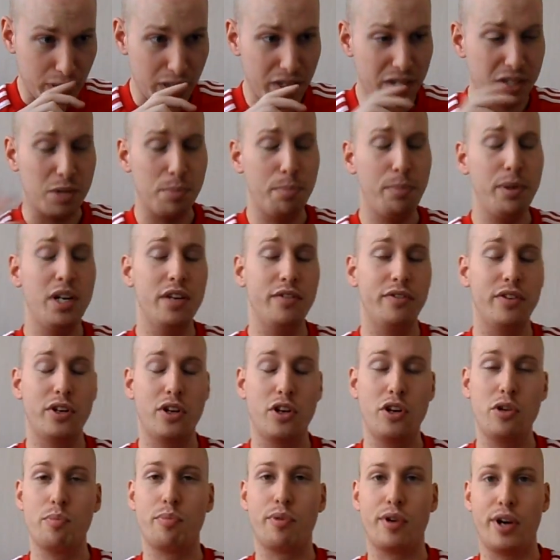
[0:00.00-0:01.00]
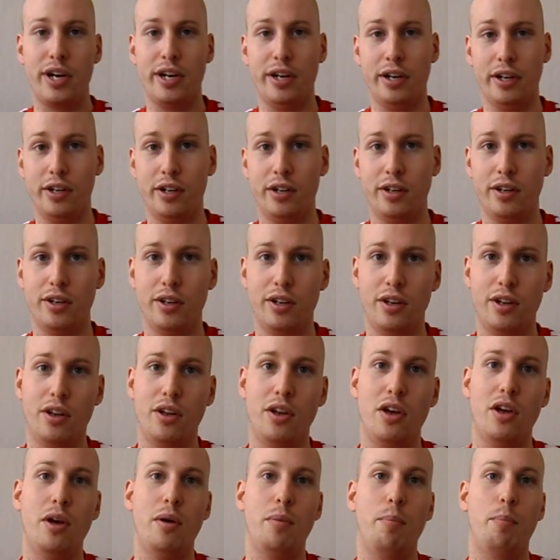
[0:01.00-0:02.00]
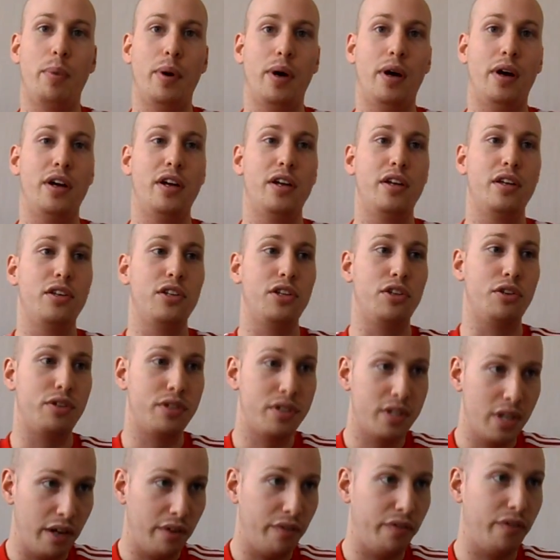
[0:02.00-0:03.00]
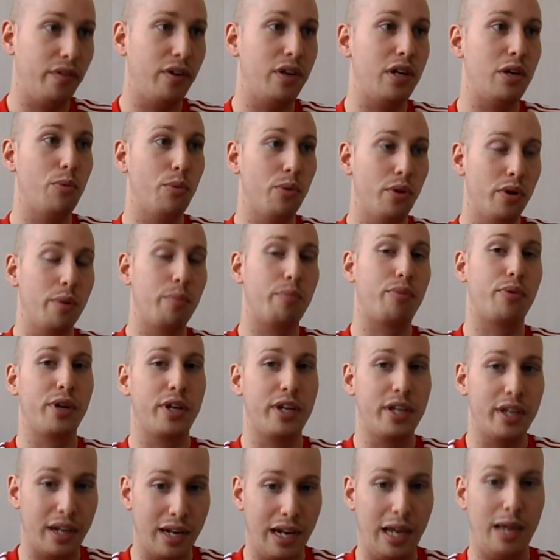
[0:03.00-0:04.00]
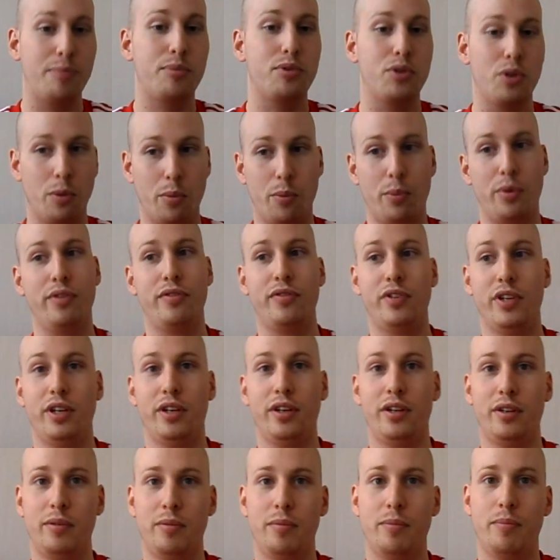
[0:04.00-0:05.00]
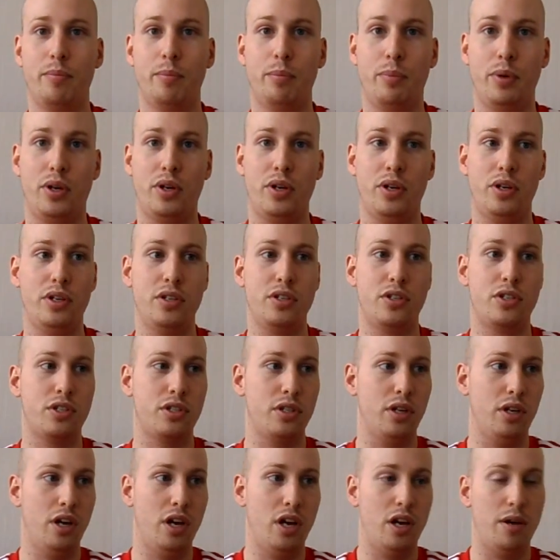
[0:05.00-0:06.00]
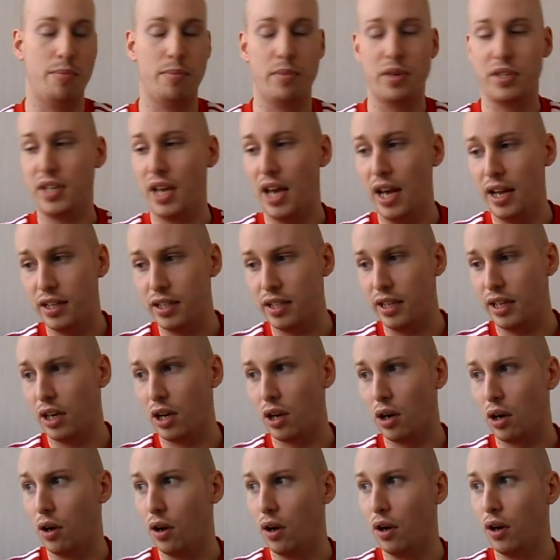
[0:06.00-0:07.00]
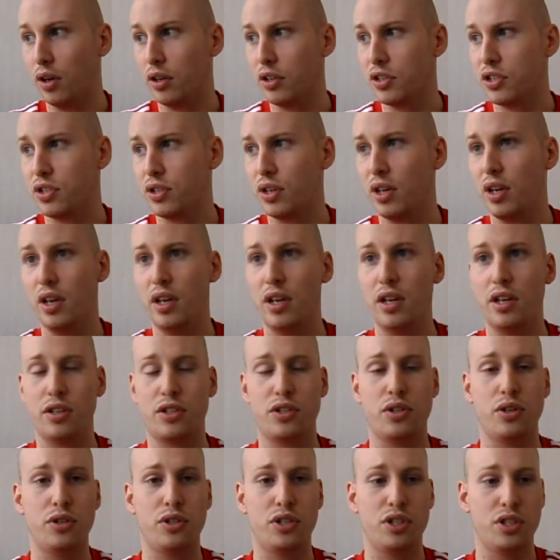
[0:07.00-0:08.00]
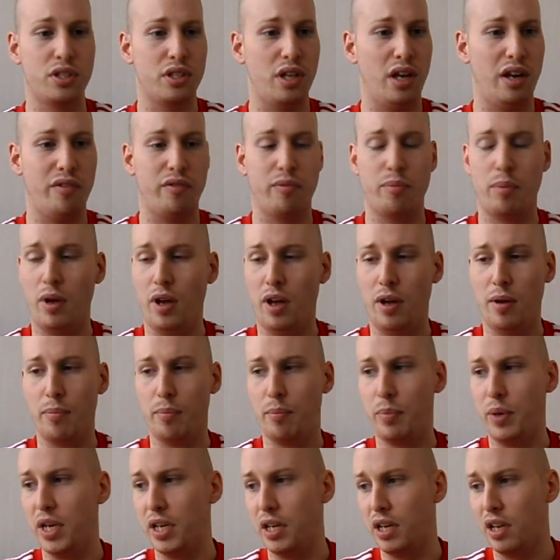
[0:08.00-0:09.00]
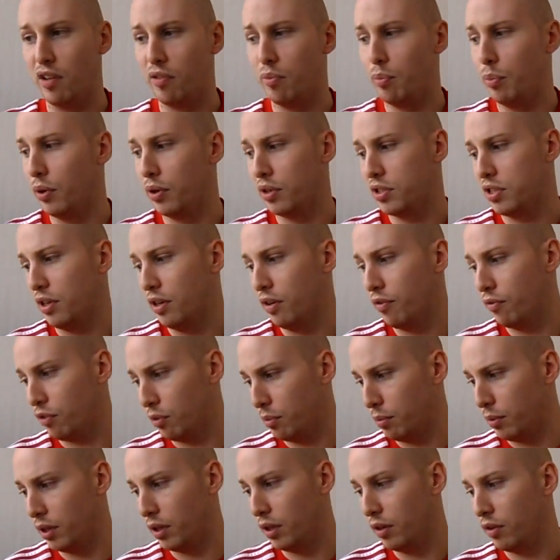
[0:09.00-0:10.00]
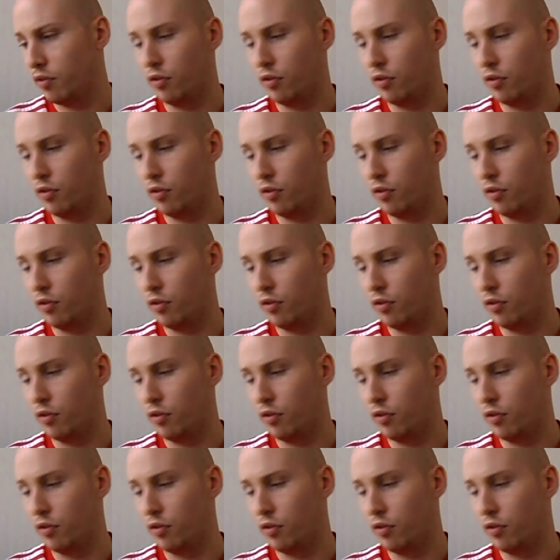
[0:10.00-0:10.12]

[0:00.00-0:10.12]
It's a bit of a no-brainer, but you definitely want to bring your laptop with you, because it's handy in class. It's good just to have PDF books in it from the